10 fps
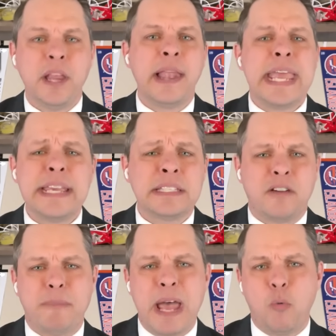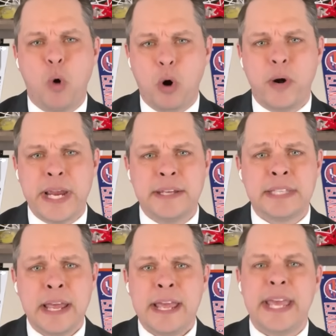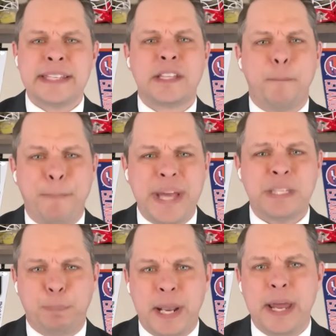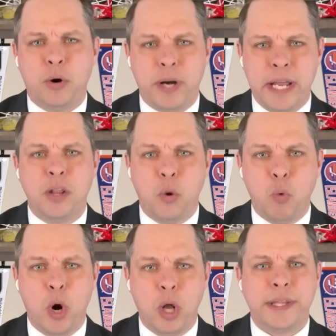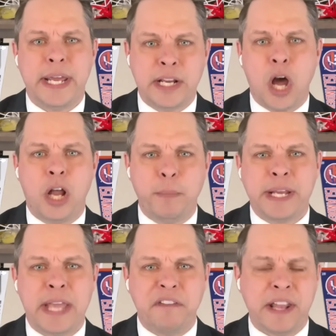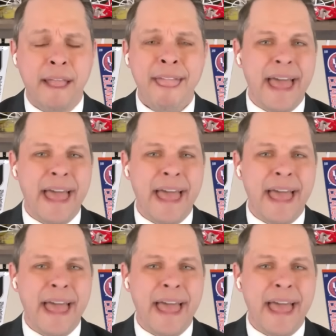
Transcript: the least of my worries is the best player in the world in Connor McDavid.